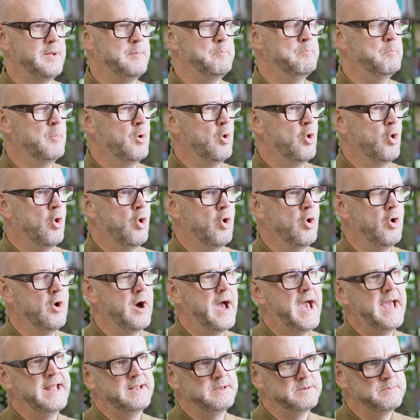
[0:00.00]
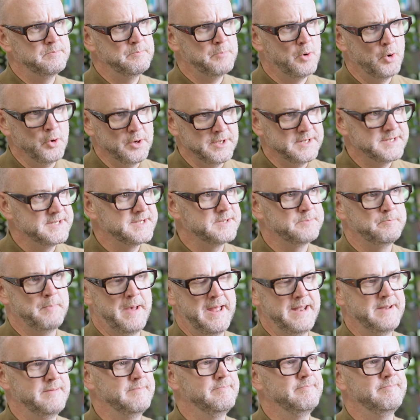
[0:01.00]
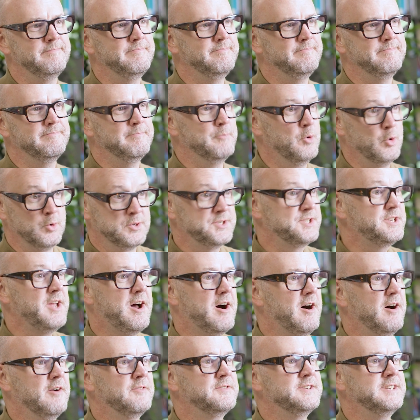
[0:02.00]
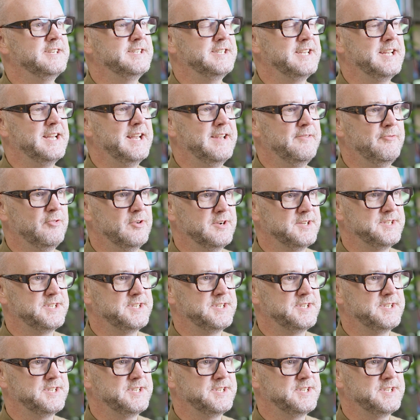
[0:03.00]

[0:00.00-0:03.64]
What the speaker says: More endpoints meant more staff to deliver a